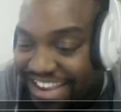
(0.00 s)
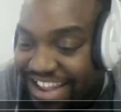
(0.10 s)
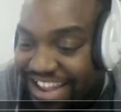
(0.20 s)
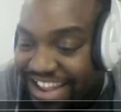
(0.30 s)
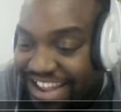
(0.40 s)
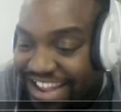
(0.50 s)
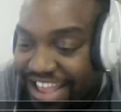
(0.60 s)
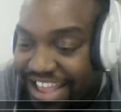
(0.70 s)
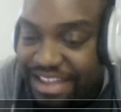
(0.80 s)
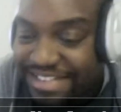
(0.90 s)
It made it
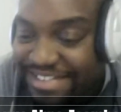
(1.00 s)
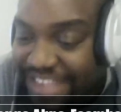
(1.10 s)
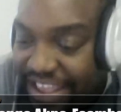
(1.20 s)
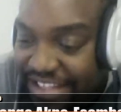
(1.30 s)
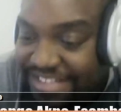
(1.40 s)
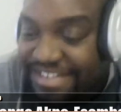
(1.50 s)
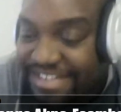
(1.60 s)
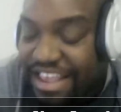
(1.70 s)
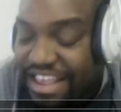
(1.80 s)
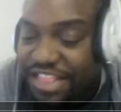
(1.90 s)
sense. Did. It did. There
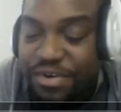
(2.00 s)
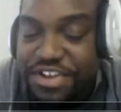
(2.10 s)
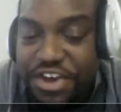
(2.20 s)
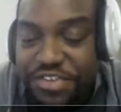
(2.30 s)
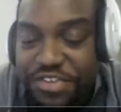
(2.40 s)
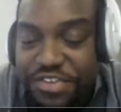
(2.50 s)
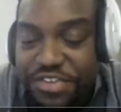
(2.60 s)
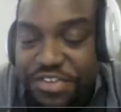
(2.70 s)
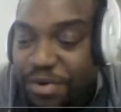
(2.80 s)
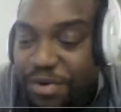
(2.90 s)
were no there were no
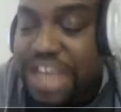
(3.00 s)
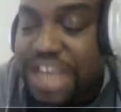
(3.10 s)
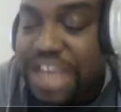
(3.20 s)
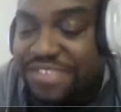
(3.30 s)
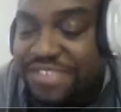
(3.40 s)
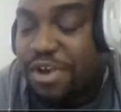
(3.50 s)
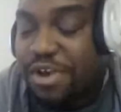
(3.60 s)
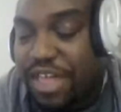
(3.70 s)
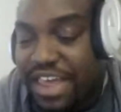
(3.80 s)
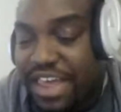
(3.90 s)
shots where I'm like,
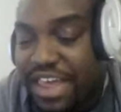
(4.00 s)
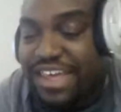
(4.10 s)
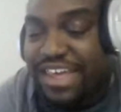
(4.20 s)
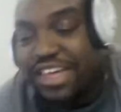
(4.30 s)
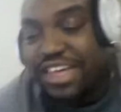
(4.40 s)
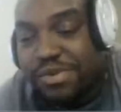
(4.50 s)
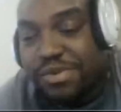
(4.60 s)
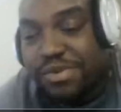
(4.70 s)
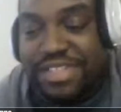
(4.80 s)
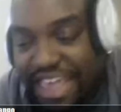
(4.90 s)
well, what the
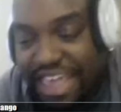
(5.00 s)
hell?